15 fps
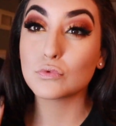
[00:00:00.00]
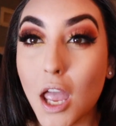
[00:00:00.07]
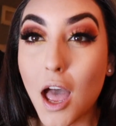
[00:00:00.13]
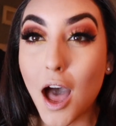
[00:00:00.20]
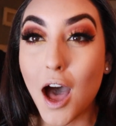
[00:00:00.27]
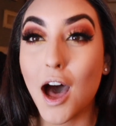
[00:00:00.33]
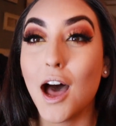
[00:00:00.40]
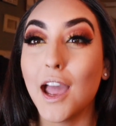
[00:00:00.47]

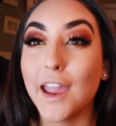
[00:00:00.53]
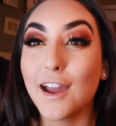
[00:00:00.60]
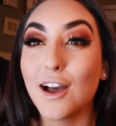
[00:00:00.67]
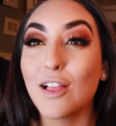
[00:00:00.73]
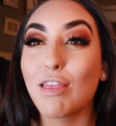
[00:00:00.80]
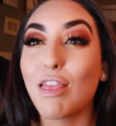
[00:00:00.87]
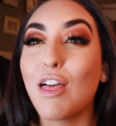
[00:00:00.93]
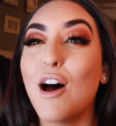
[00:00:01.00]
I
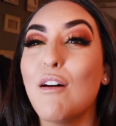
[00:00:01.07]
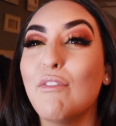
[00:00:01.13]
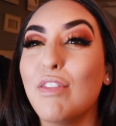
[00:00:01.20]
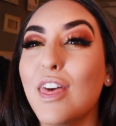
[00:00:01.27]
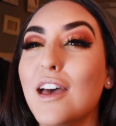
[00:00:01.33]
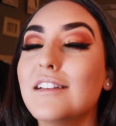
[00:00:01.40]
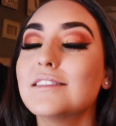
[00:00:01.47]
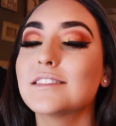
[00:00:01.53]
love
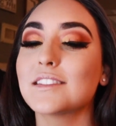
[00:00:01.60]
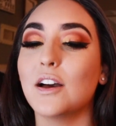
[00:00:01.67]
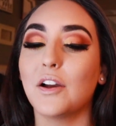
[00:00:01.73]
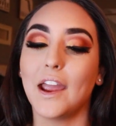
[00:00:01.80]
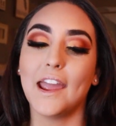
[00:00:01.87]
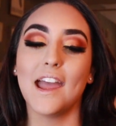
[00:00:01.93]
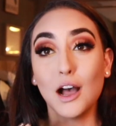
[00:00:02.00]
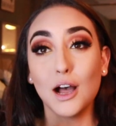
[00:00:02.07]
this. Okay.